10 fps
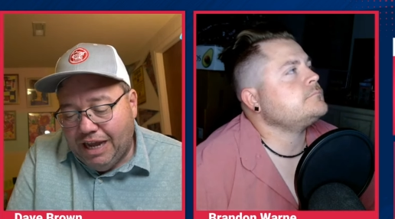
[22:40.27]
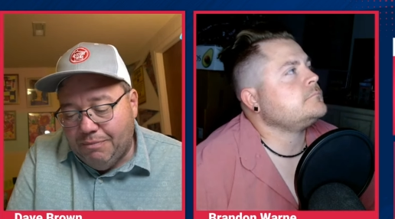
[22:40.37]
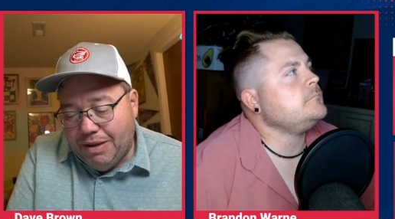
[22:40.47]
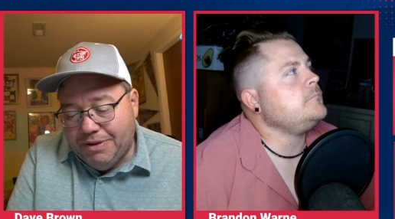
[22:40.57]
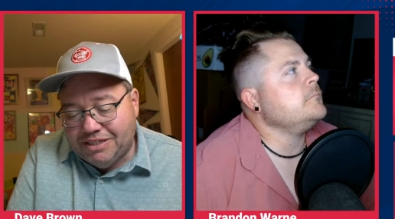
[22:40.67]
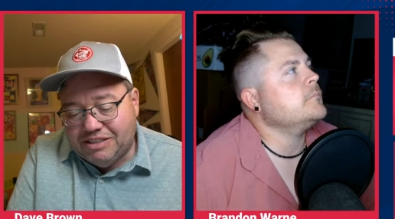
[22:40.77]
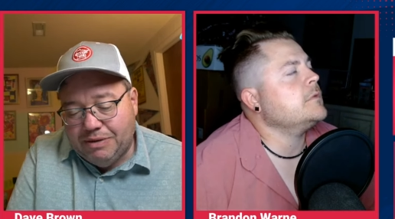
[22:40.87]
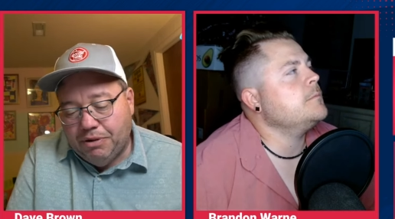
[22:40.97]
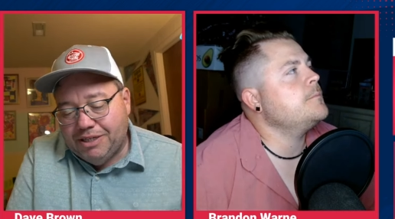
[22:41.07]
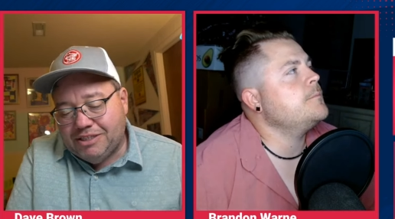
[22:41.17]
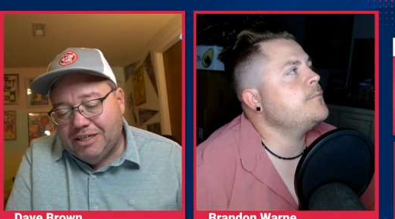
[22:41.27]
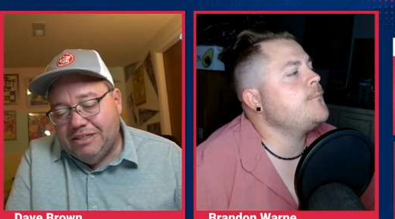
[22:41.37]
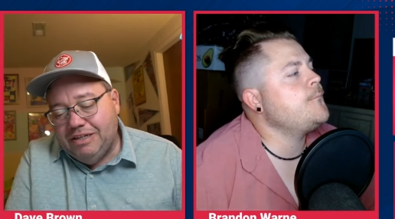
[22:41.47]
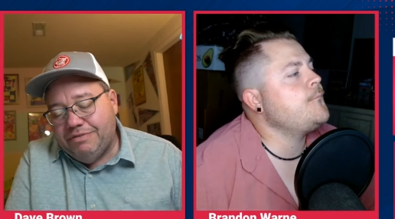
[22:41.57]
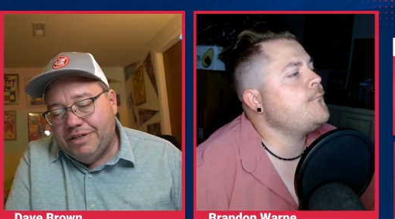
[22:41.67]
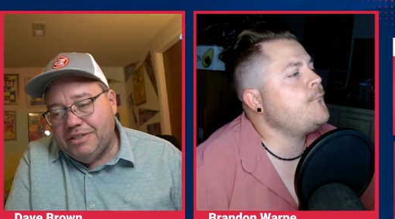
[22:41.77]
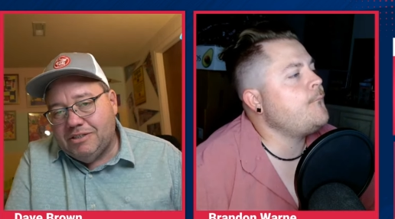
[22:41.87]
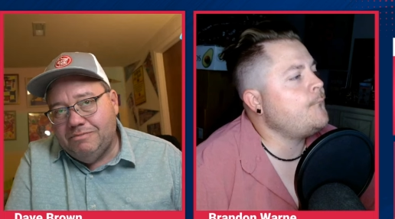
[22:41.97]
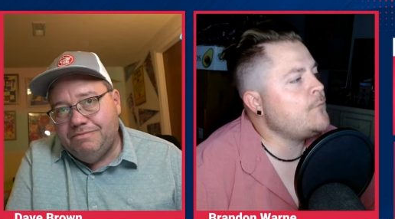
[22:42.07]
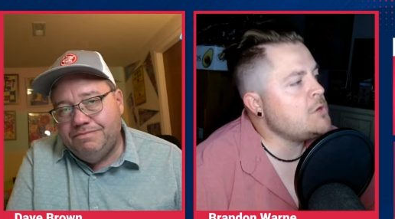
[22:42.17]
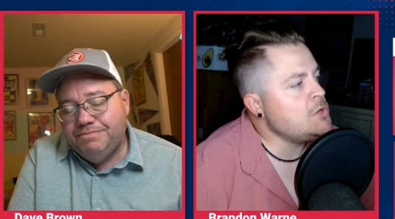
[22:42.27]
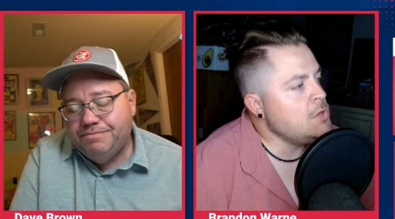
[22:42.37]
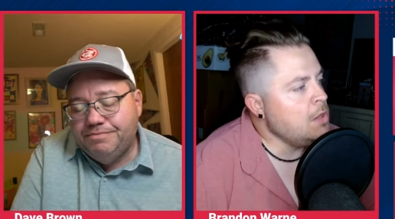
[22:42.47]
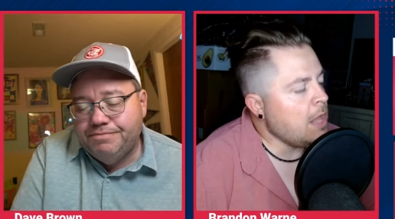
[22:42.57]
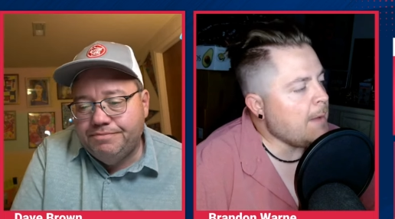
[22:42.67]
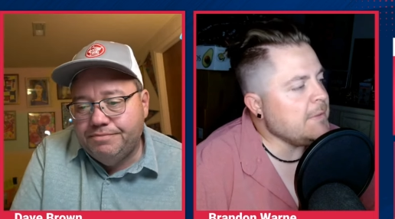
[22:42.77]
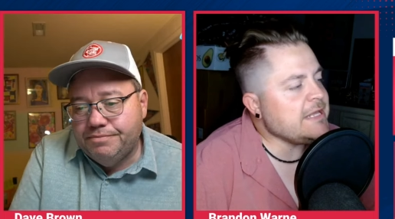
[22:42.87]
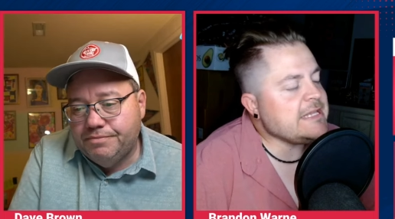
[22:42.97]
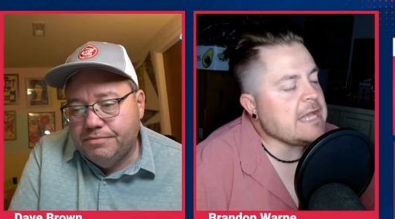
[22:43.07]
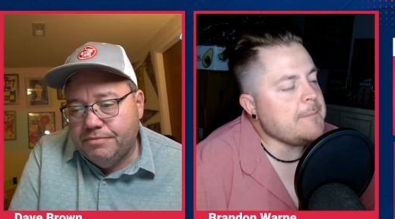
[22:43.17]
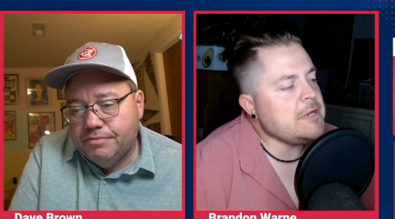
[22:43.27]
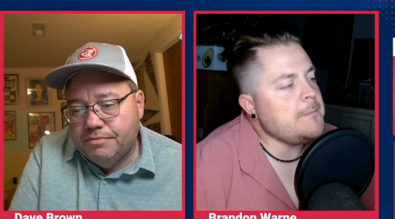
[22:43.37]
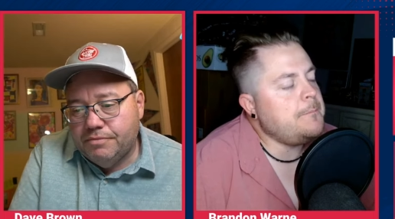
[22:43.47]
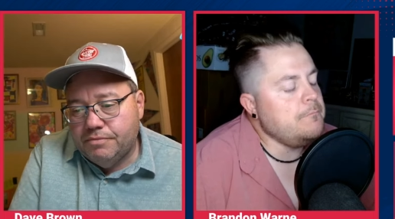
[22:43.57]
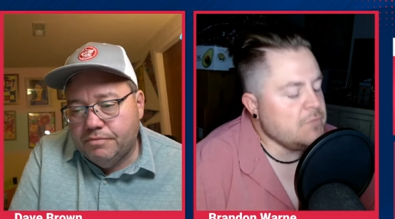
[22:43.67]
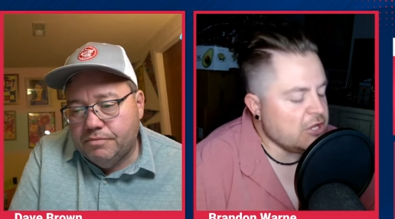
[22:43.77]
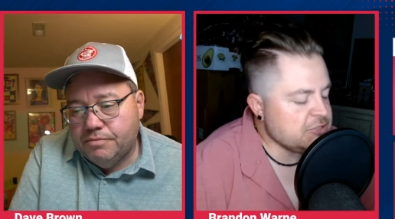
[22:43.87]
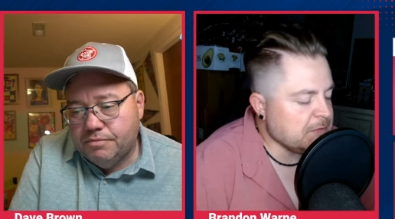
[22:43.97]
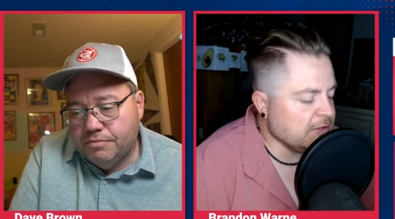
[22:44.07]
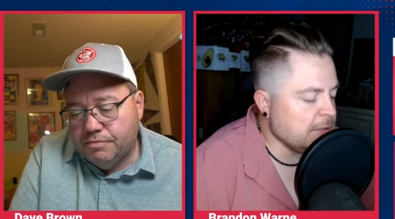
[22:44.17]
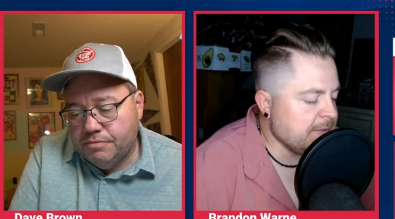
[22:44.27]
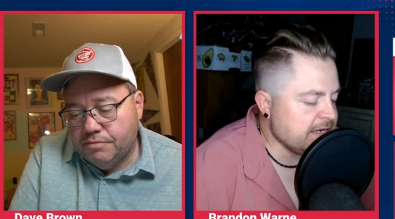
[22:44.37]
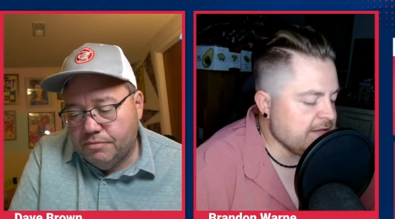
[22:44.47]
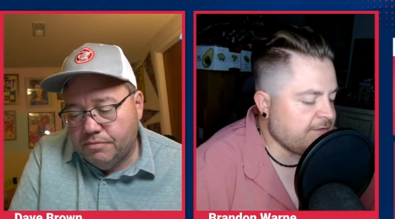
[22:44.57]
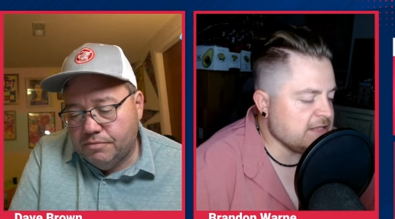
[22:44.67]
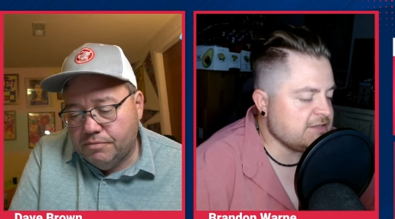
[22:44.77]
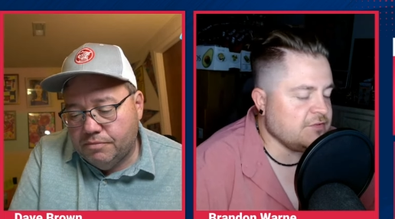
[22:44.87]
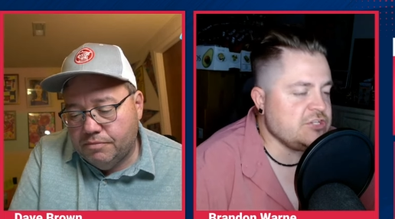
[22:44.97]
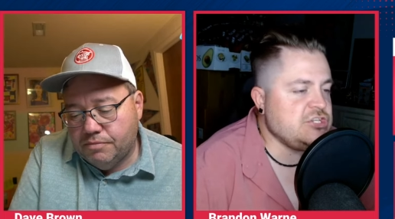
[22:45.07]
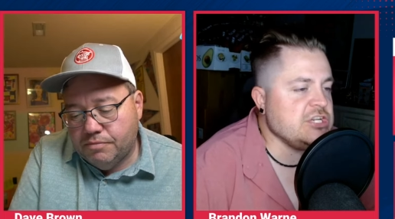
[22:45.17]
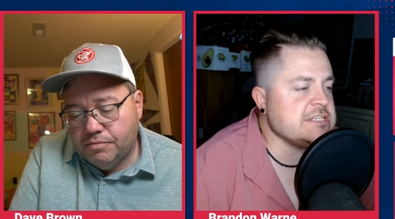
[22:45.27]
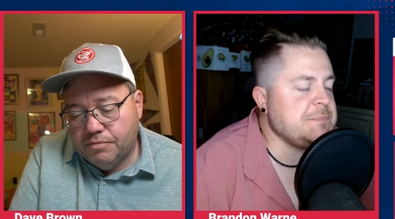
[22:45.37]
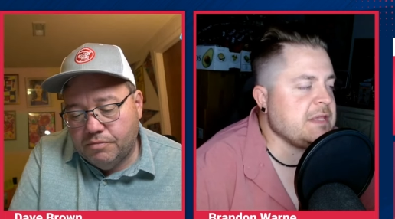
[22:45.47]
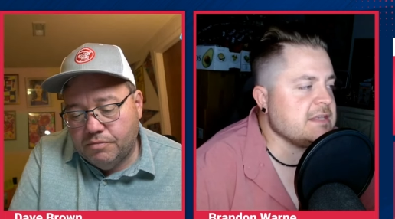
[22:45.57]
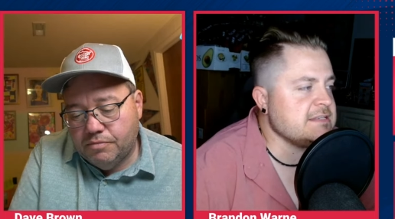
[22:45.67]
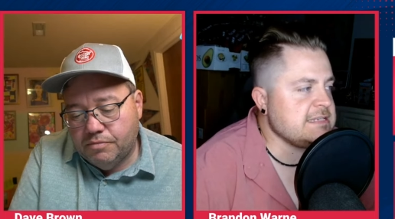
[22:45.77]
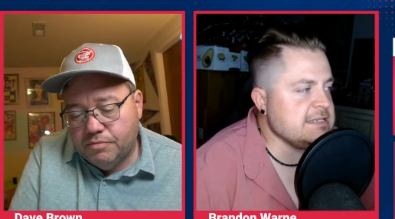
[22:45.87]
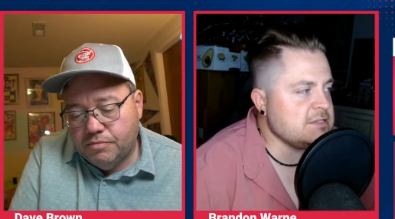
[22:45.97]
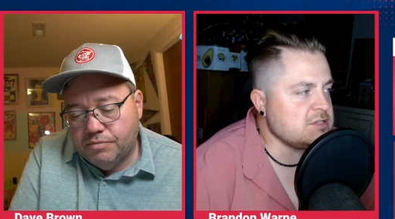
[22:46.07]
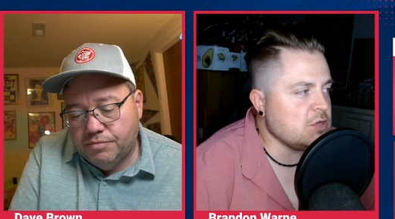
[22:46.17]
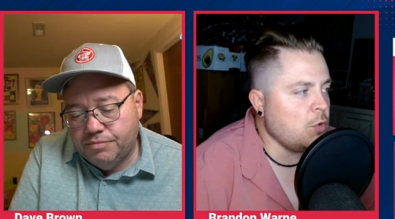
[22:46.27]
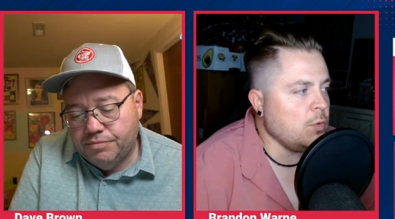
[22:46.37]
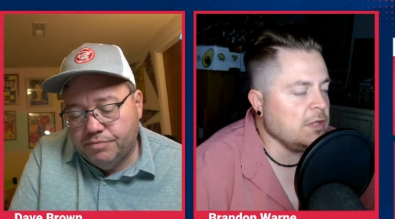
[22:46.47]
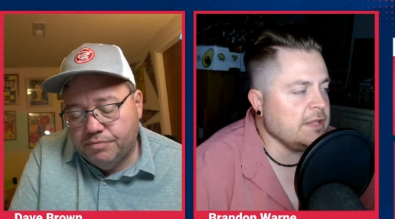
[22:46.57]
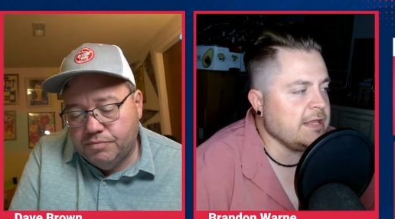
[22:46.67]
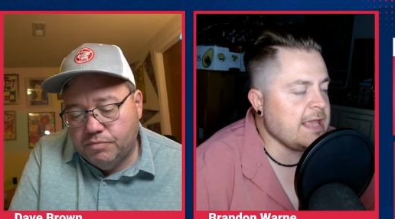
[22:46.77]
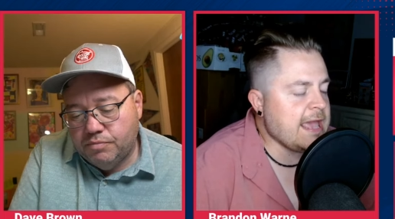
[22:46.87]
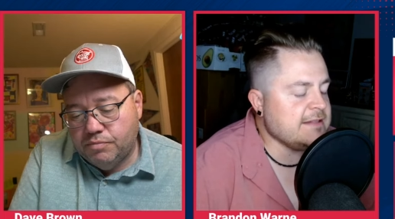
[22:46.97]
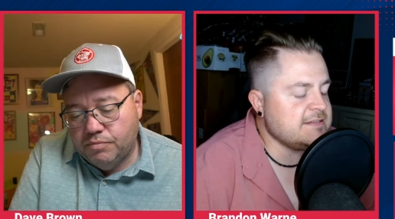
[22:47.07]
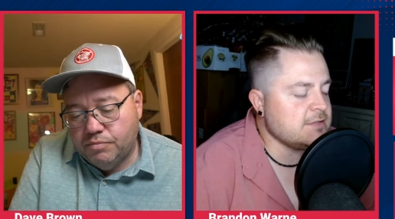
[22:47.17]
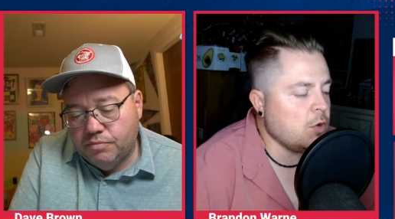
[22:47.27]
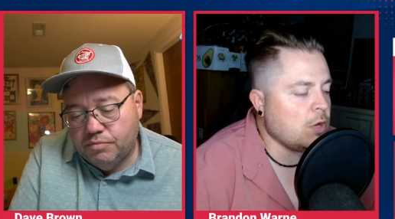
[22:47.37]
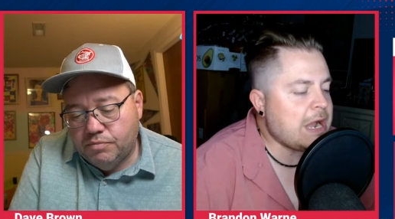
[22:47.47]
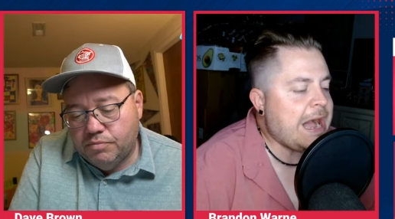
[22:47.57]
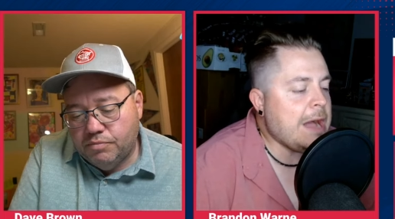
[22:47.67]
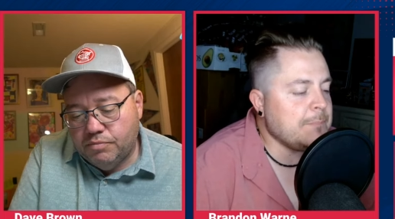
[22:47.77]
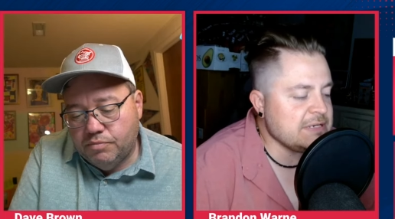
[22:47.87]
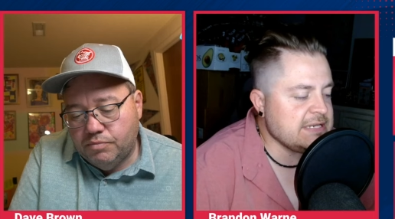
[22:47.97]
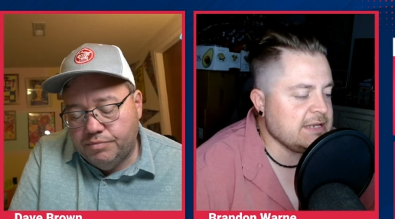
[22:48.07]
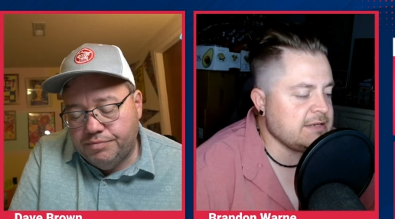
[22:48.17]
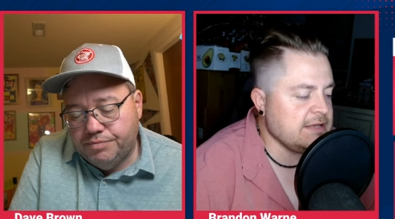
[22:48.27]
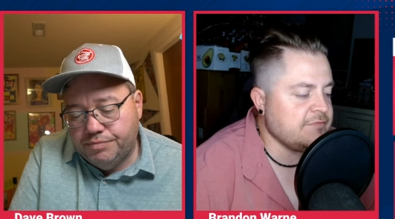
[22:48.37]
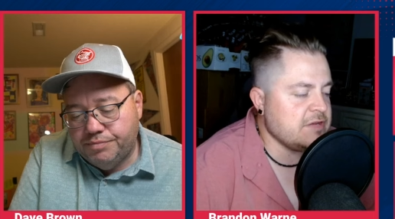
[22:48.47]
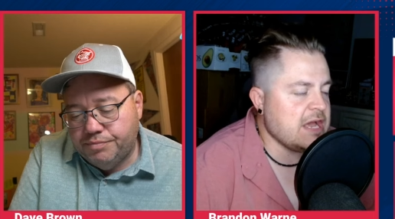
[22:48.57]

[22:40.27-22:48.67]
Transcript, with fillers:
Speaker 1: and maybe a C plus on defense.
Speaker 2: I'm gonna I'm gonna nudge him a little bit defensively just because he's so willing and so competent, if